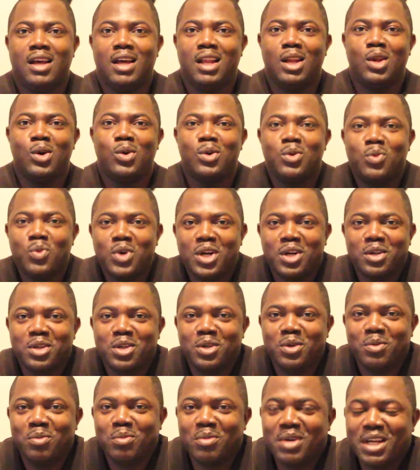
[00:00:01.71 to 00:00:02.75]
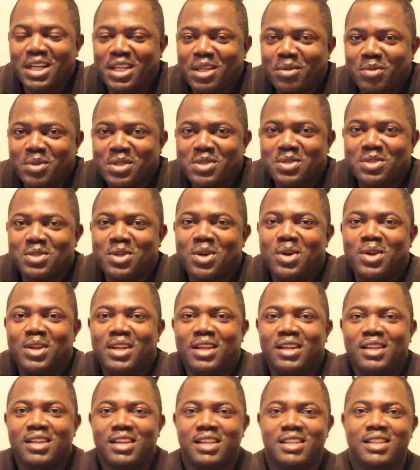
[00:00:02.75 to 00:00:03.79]
Hello and welcome. My name is
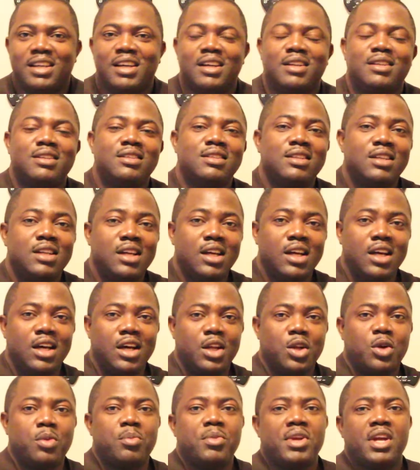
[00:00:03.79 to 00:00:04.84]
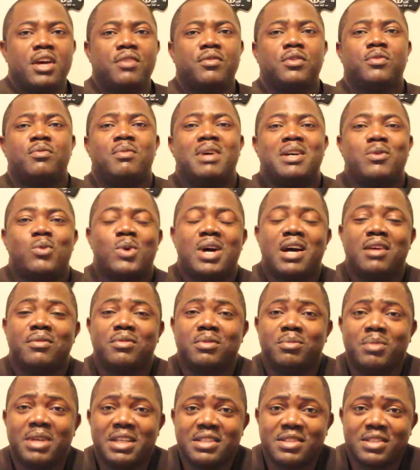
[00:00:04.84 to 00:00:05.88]
Sola Adele, and on behalf of my wife
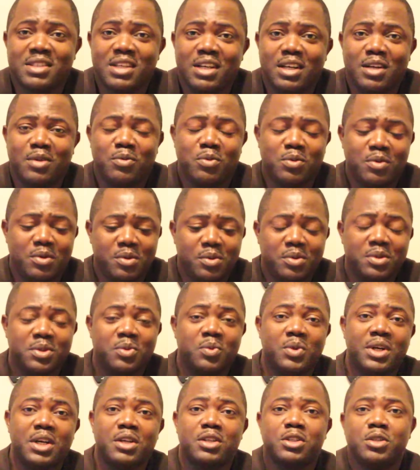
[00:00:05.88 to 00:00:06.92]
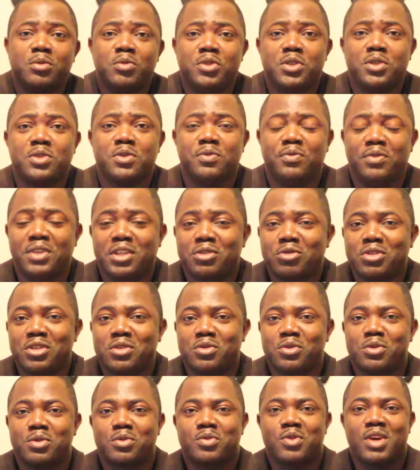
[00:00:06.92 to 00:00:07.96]
and myself, I want to welcome you to Victory
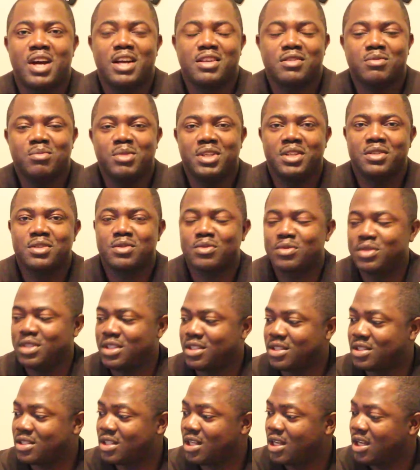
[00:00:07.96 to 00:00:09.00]
Through Christ Ministries.